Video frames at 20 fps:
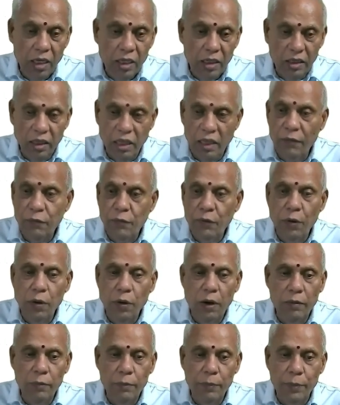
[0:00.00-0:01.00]

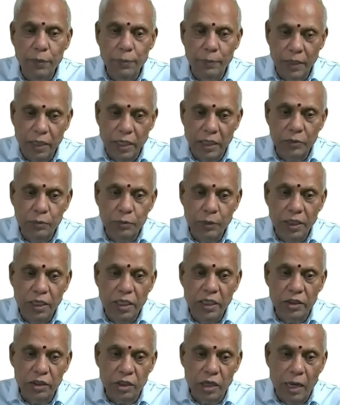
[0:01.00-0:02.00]
Therefore, because
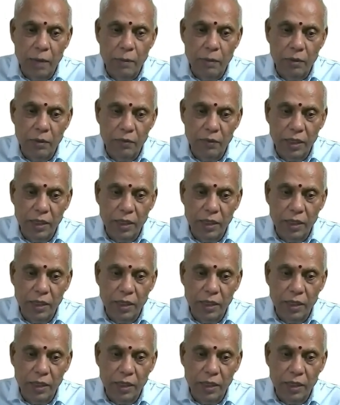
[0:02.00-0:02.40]
B is common,